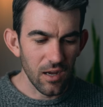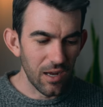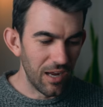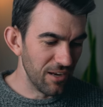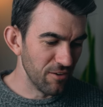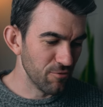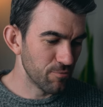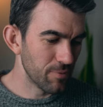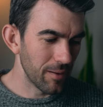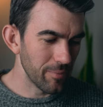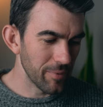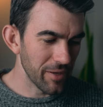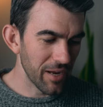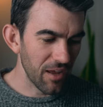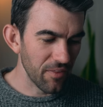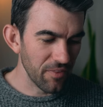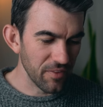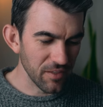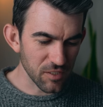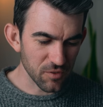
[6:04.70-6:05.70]
I've probably
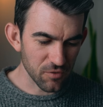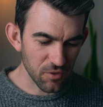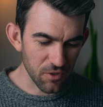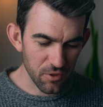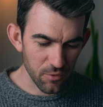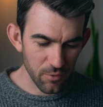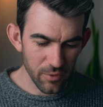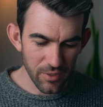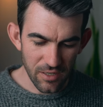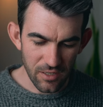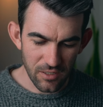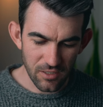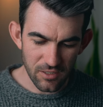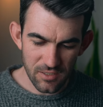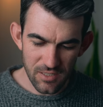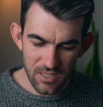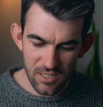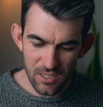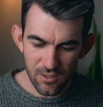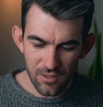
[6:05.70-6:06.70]
had these for three years
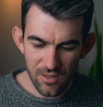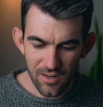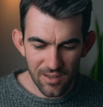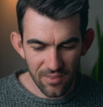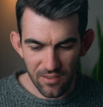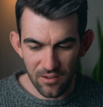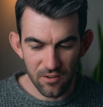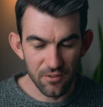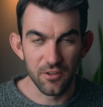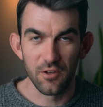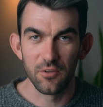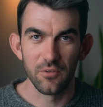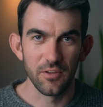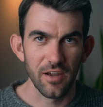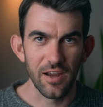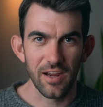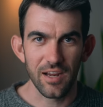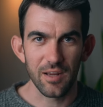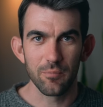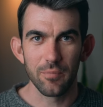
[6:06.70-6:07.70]
now, and they're the only
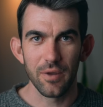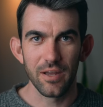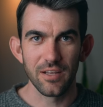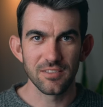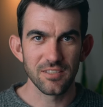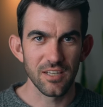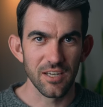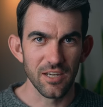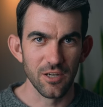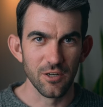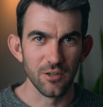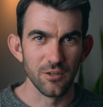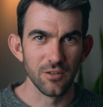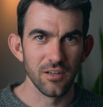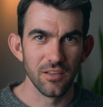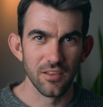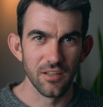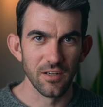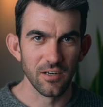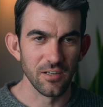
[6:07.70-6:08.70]
hiking pants I own,
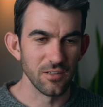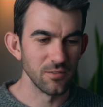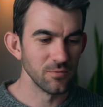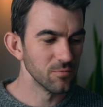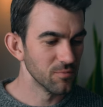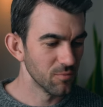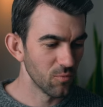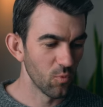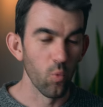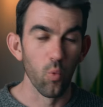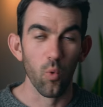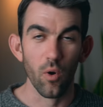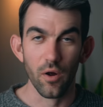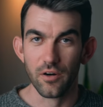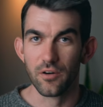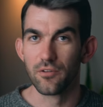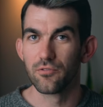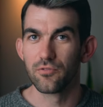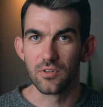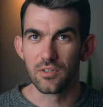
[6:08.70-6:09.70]
and they're
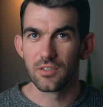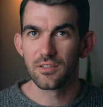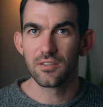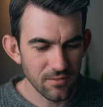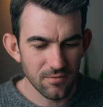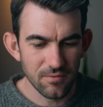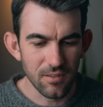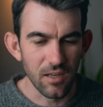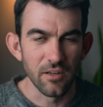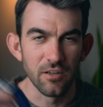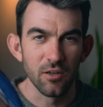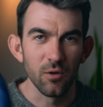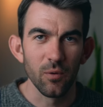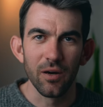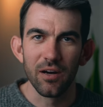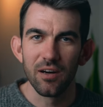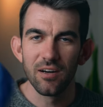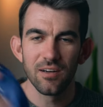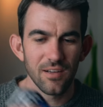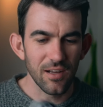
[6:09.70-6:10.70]
wonderful.
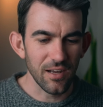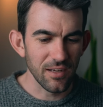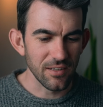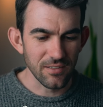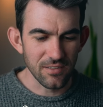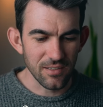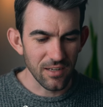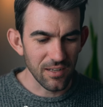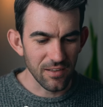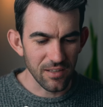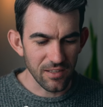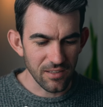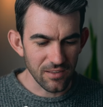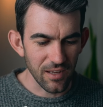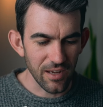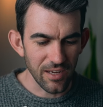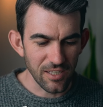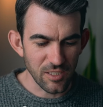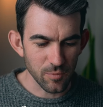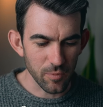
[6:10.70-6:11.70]
Underwear, I, I like the
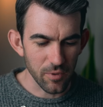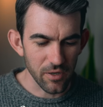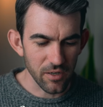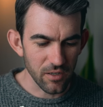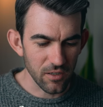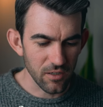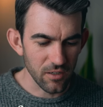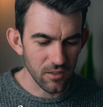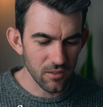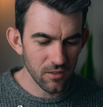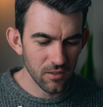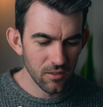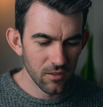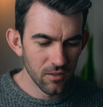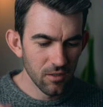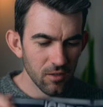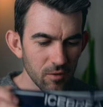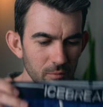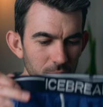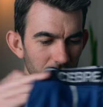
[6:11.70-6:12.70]
icebreaker
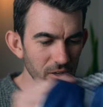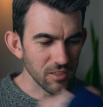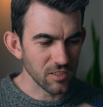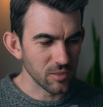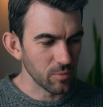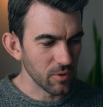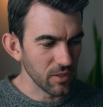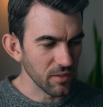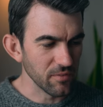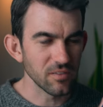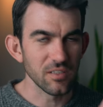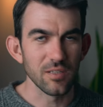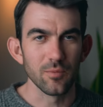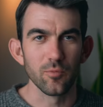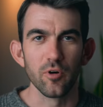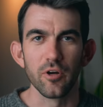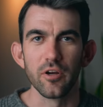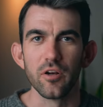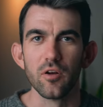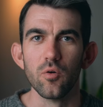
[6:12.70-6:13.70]
boxer briefs, they're
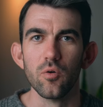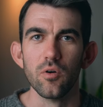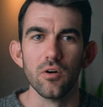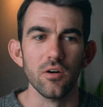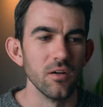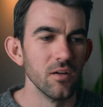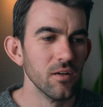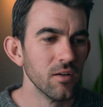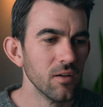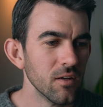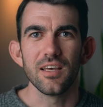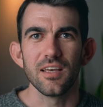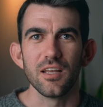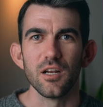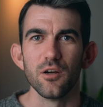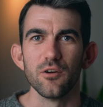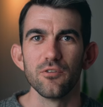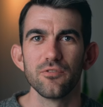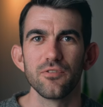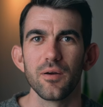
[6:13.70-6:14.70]
merino wool. You
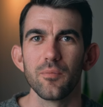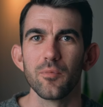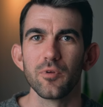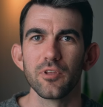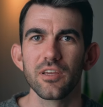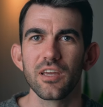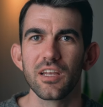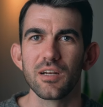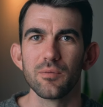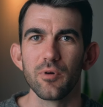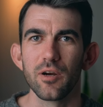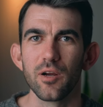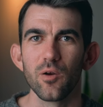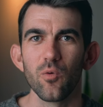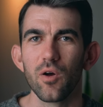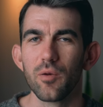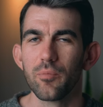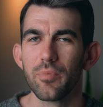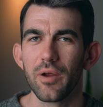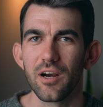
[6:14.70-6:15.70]
know, if I'm only going to bring
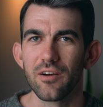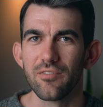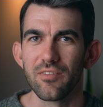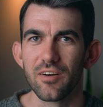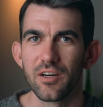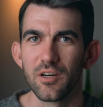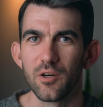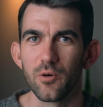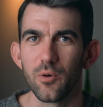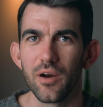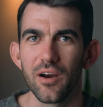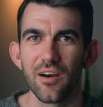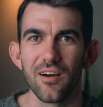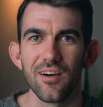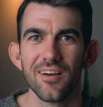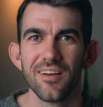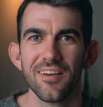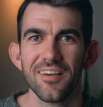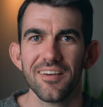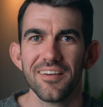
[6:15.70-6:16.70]
one pair of underwear,